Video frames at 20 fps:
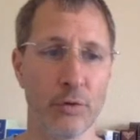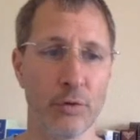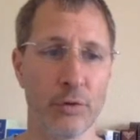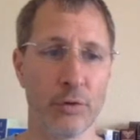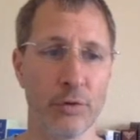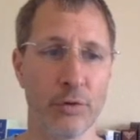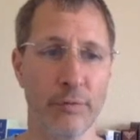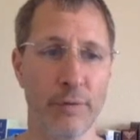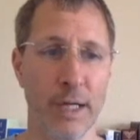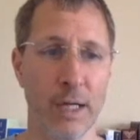is
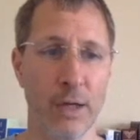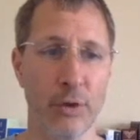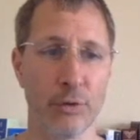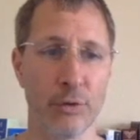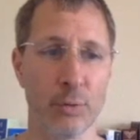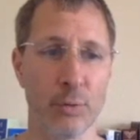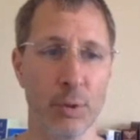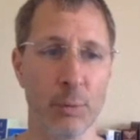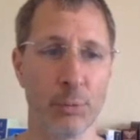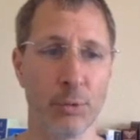just the
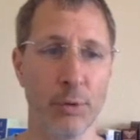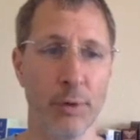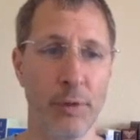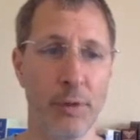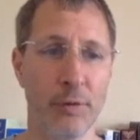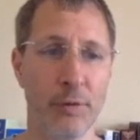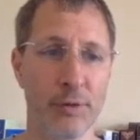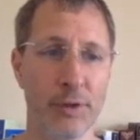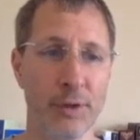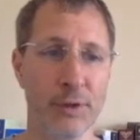value in
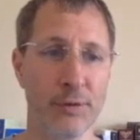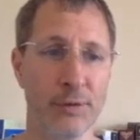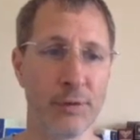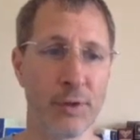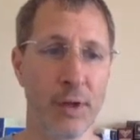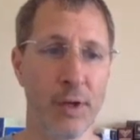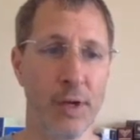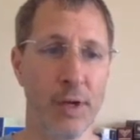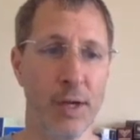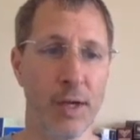
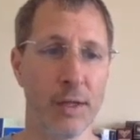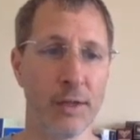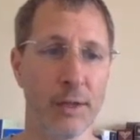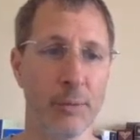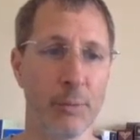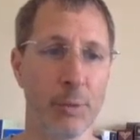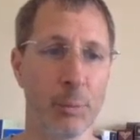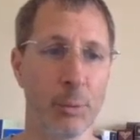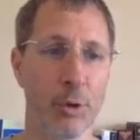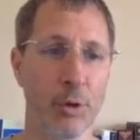parentheses, and
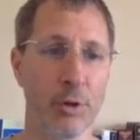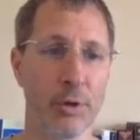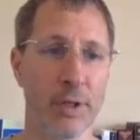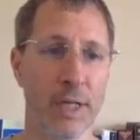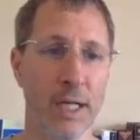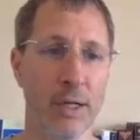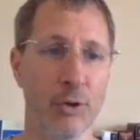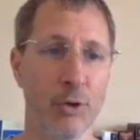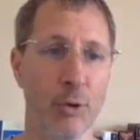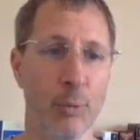then we put
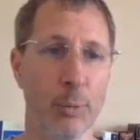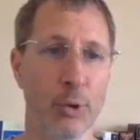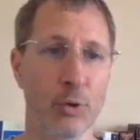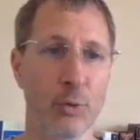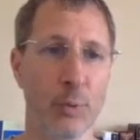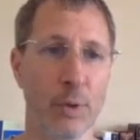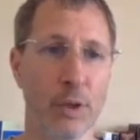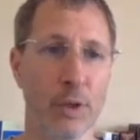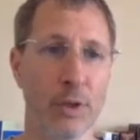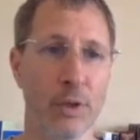an arrow
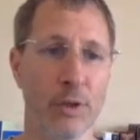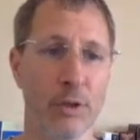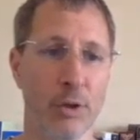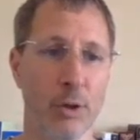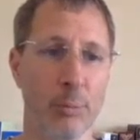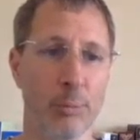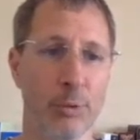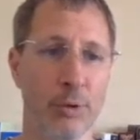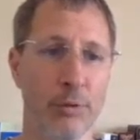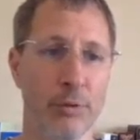between it in
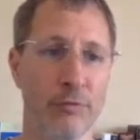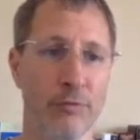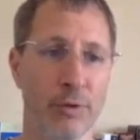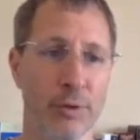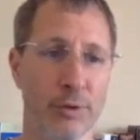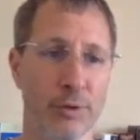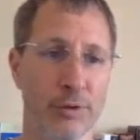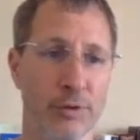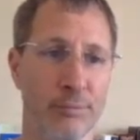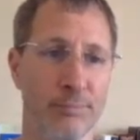our print
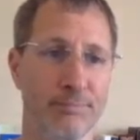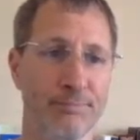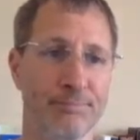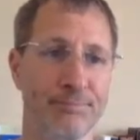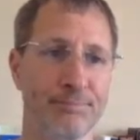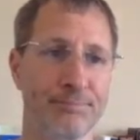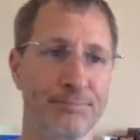function.